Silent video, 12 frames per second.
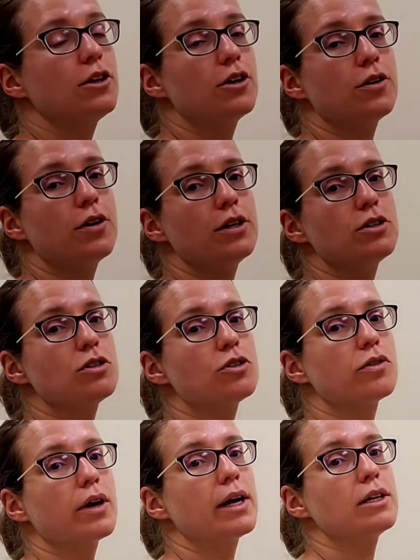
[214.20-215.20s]
you're going to
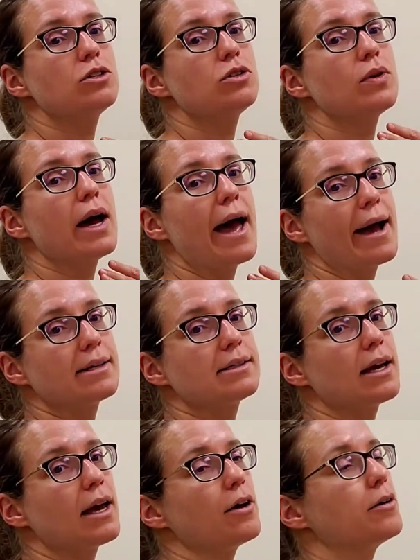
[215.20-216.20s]
try to
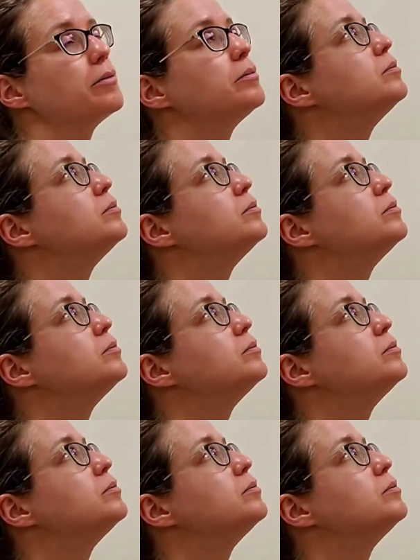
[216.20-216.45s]
exhale.